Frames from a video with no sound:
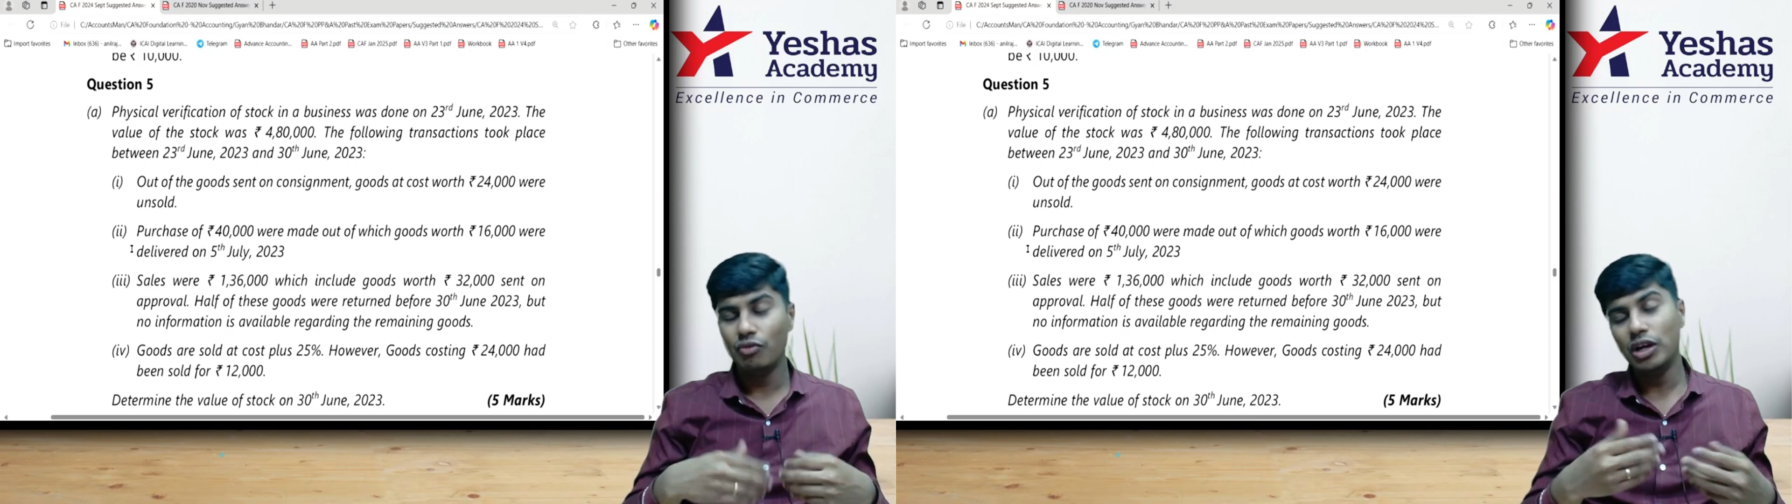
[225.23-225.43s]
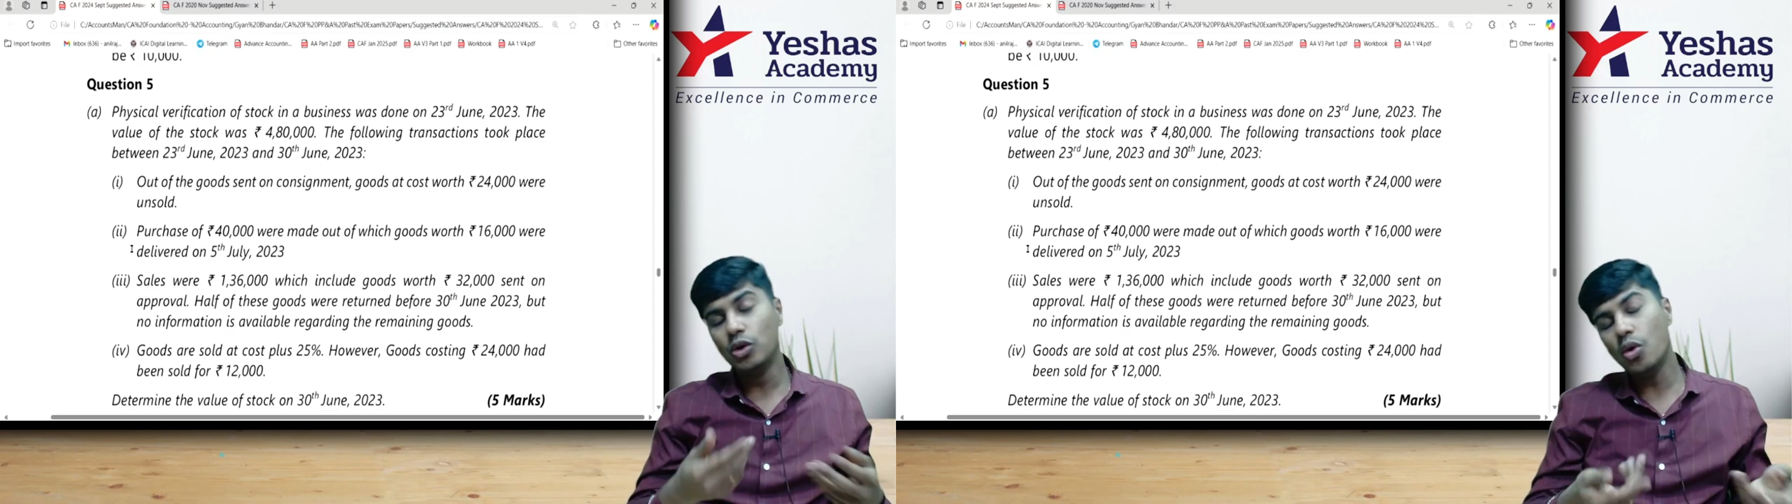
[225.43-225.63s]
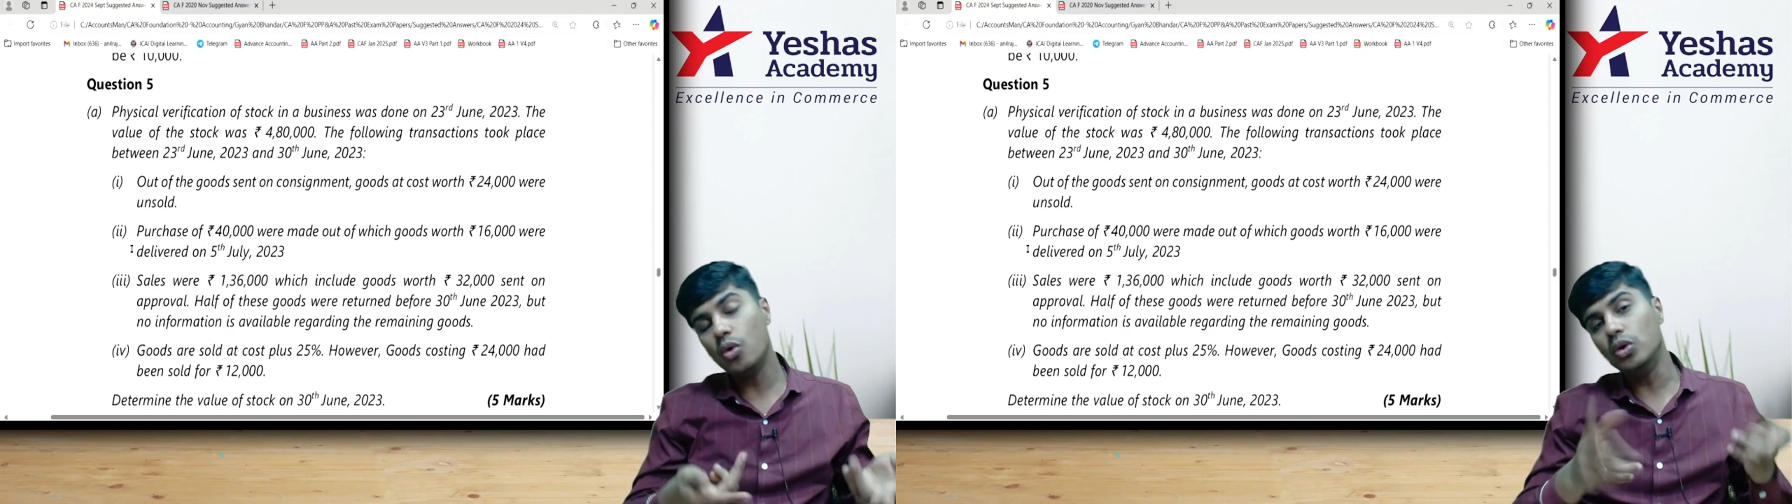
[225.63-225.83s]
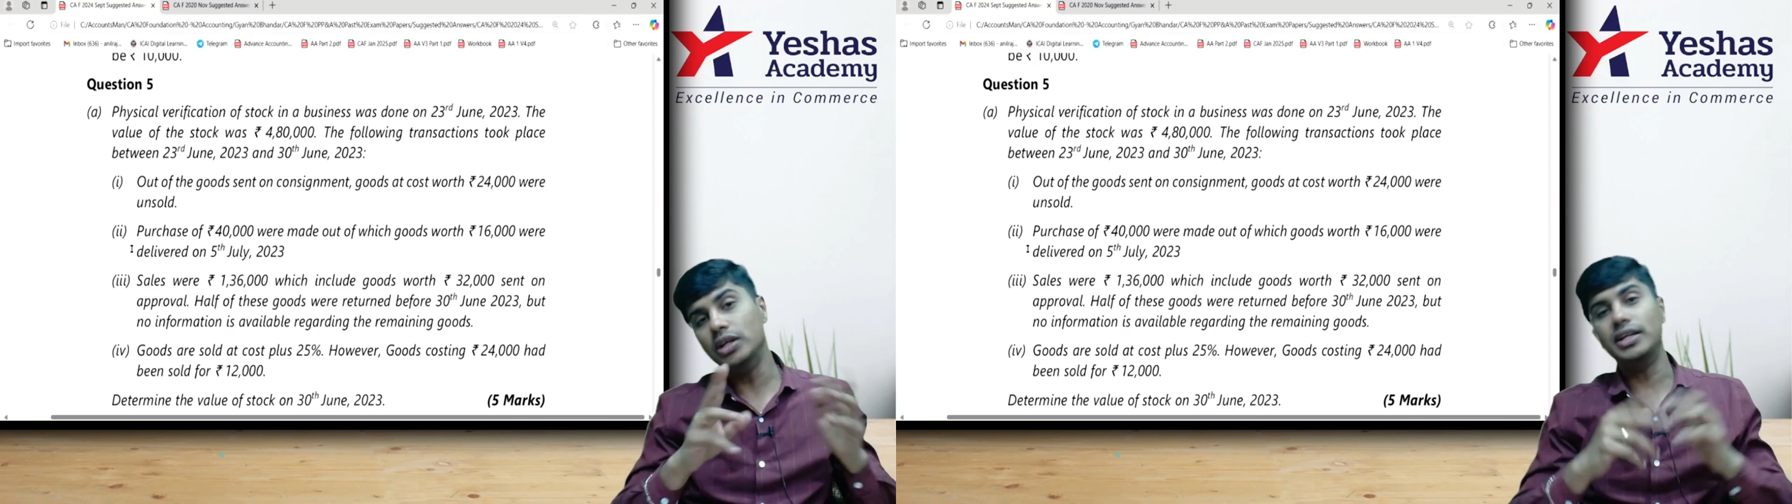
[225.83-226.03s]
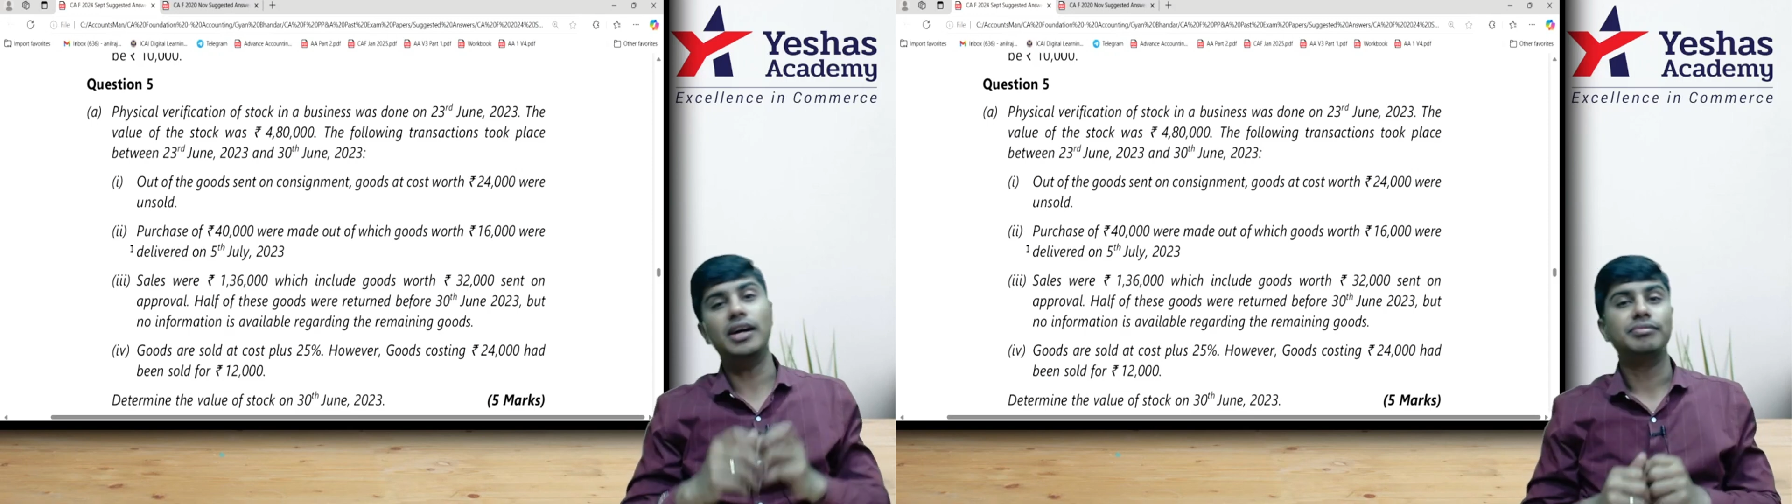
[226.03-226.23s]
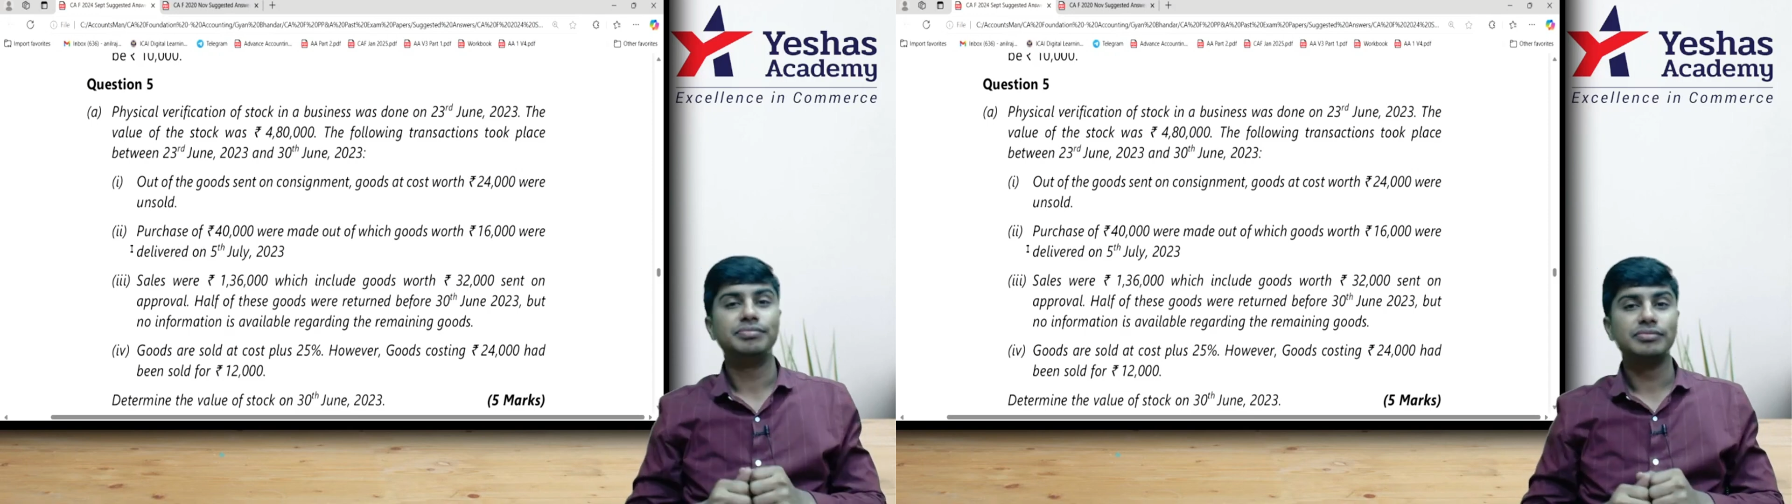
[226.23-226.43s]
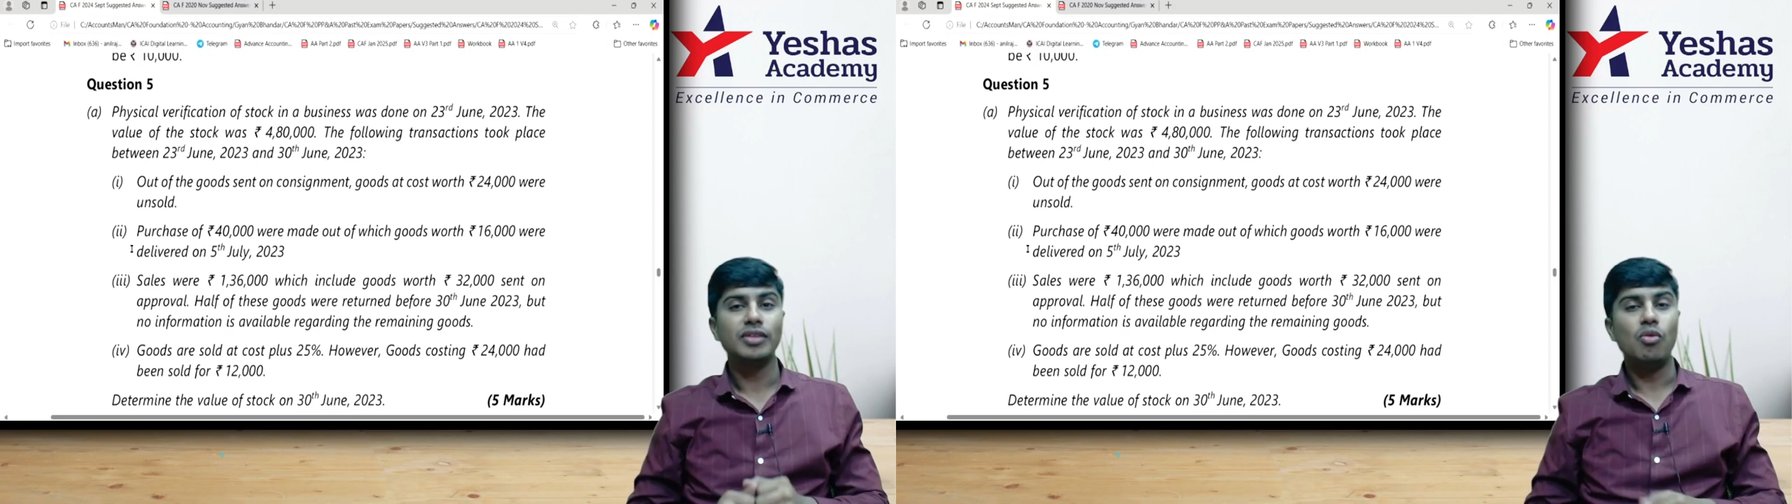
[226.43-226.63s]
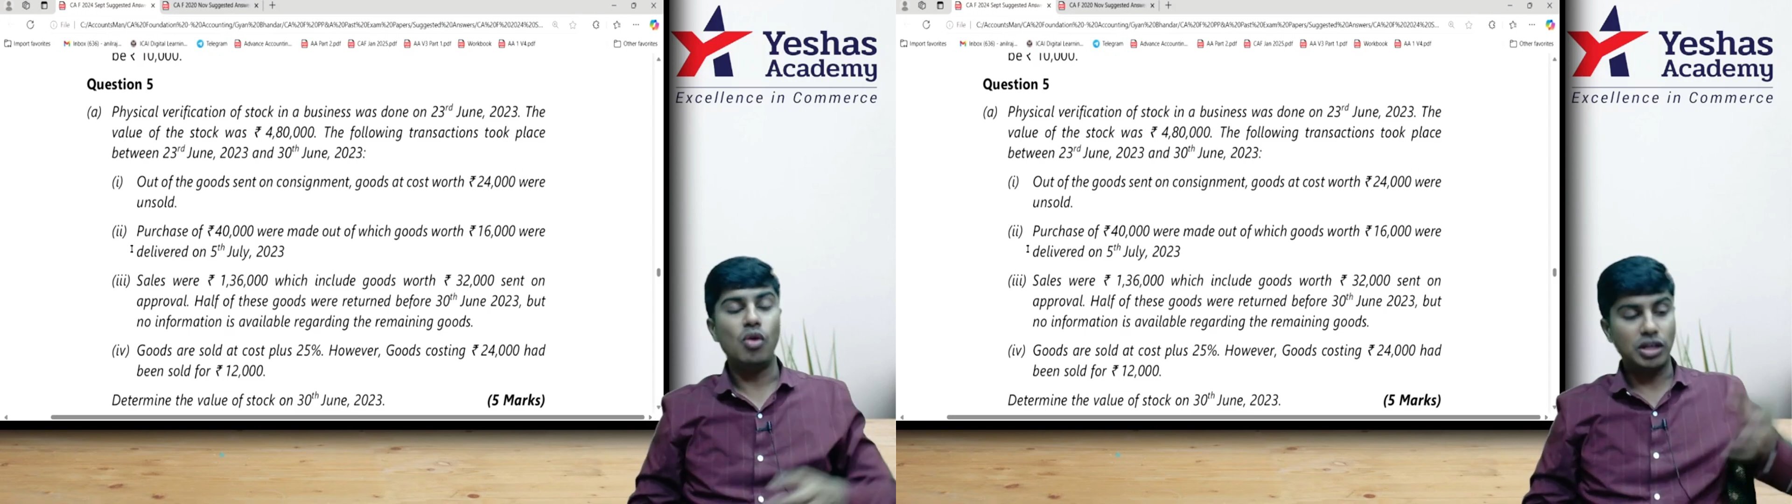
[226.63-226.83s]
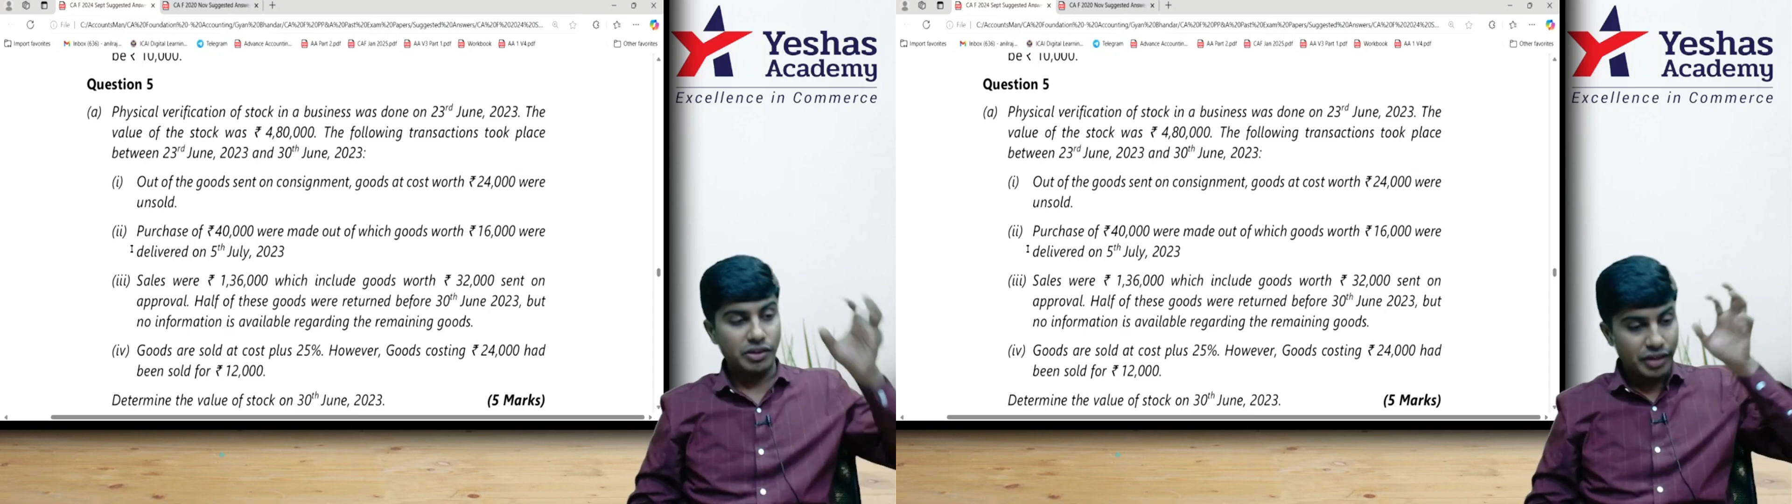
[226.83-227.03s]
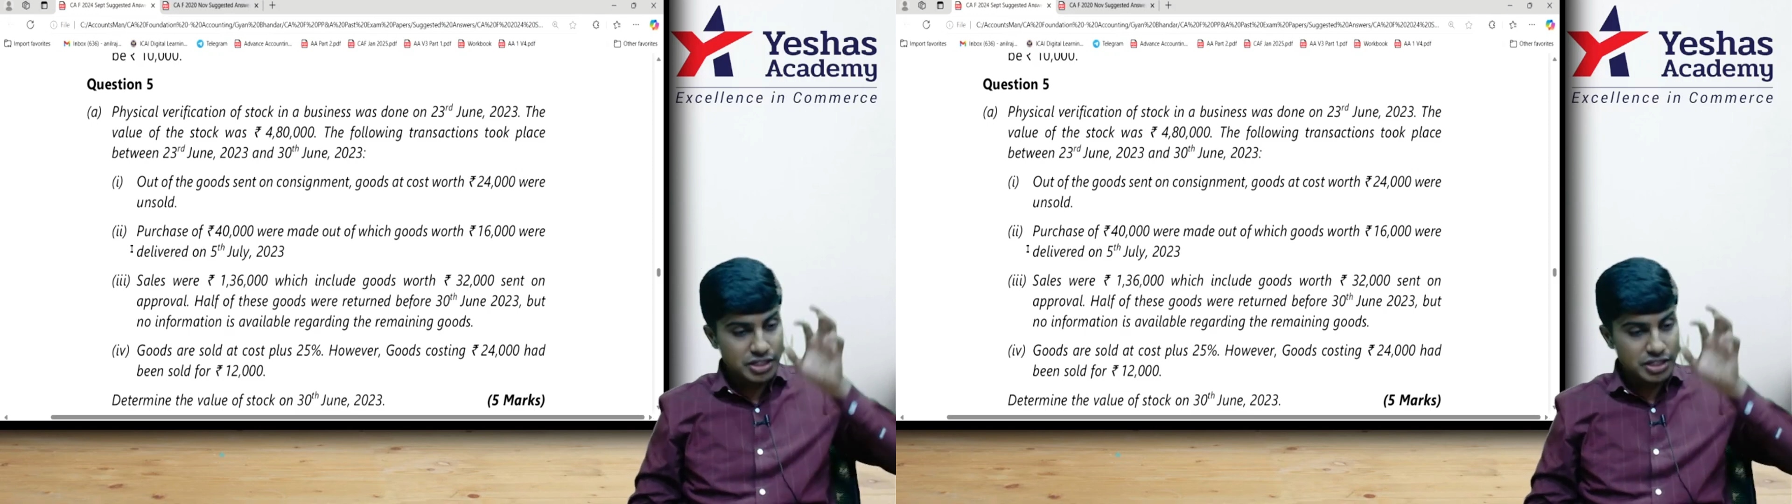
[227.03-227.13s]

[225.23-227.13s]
we'll do ulta. Whatever